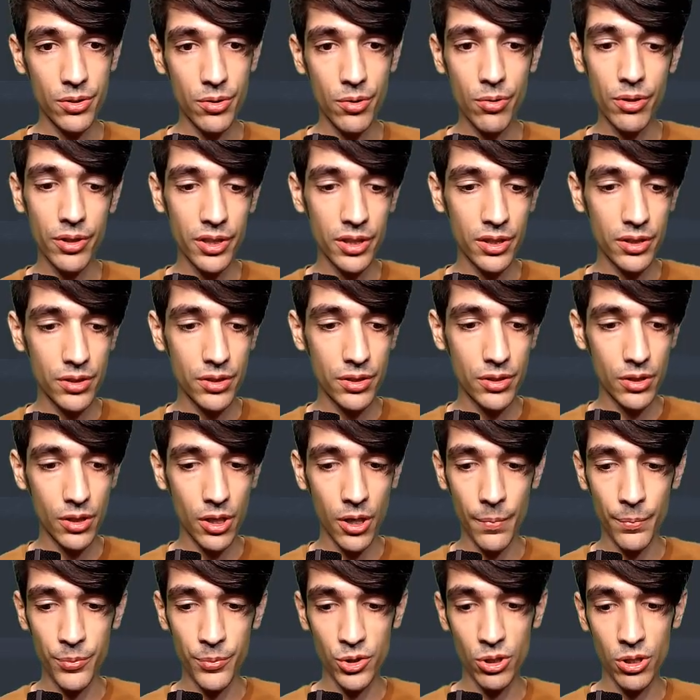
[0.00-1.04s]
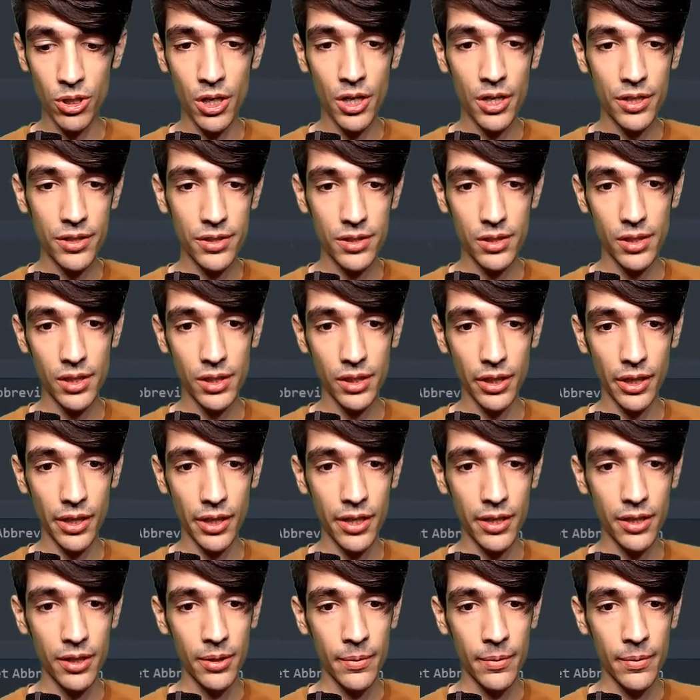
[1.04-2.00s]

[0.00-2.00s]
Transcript: It's up to us again.